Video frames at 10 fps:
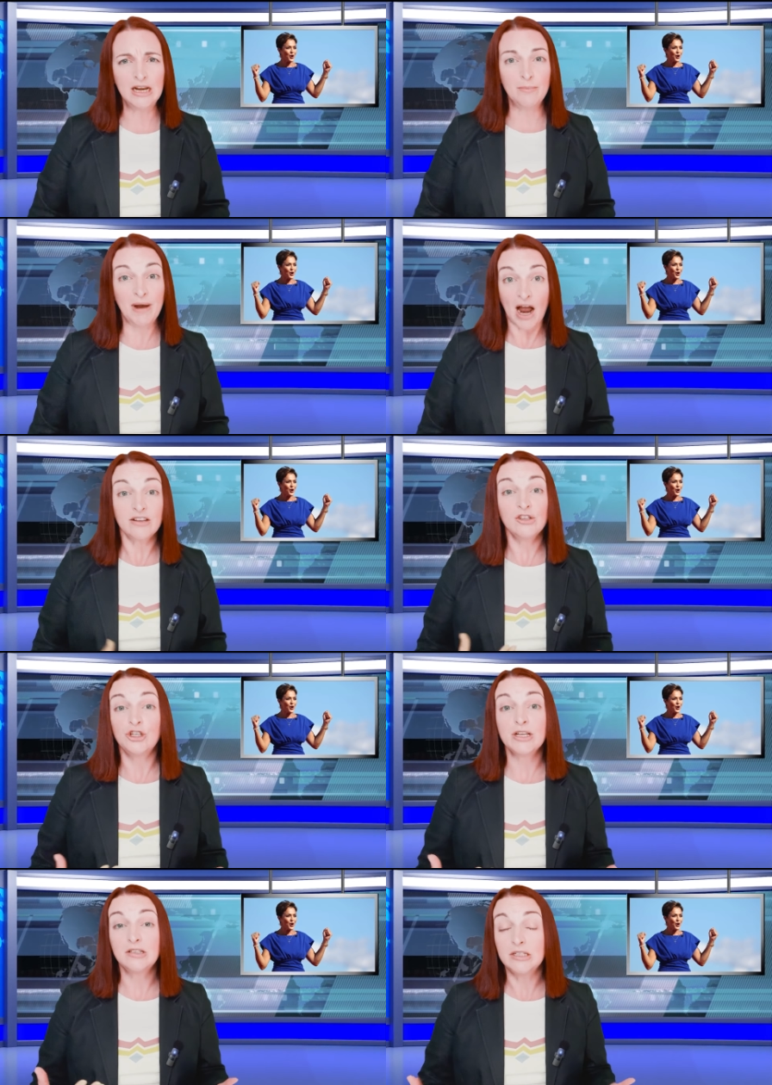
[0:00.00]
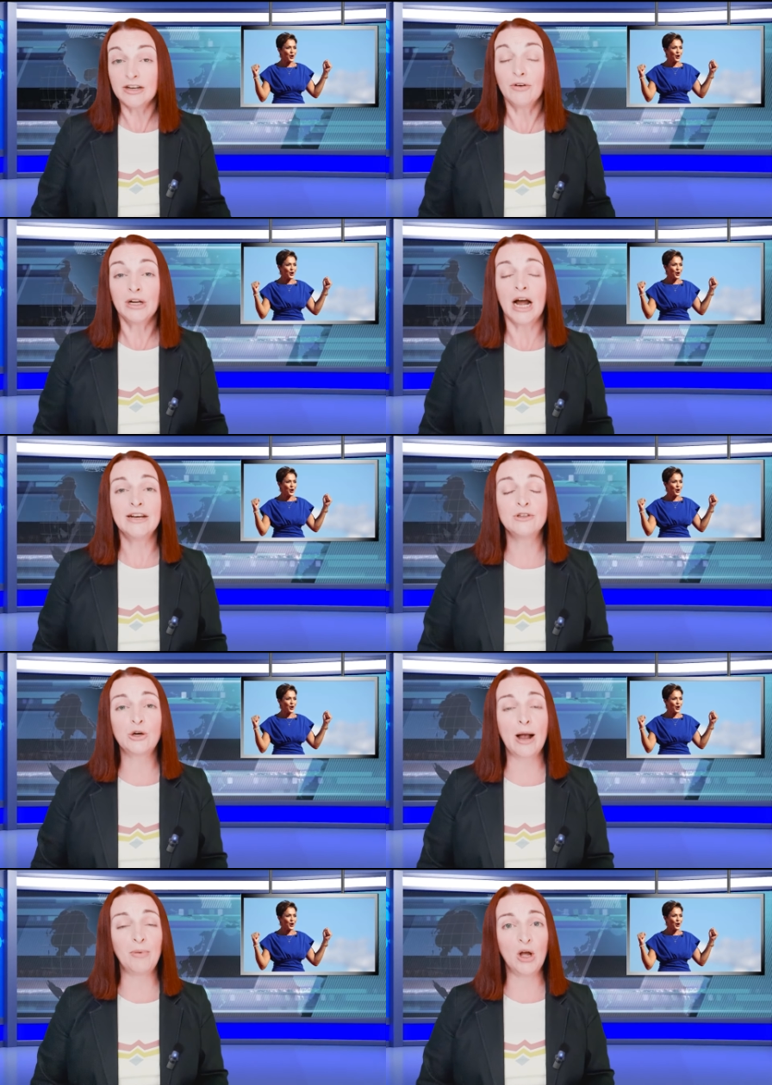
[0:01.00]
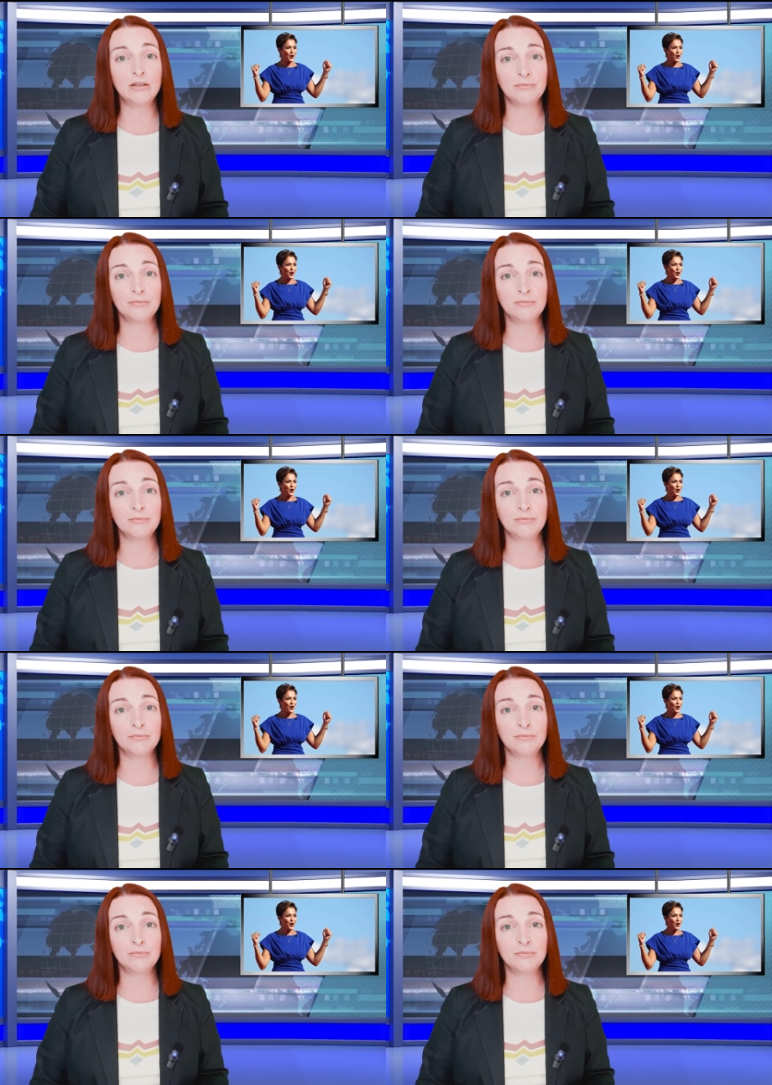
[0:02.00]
May I suggest a different kind of strap on?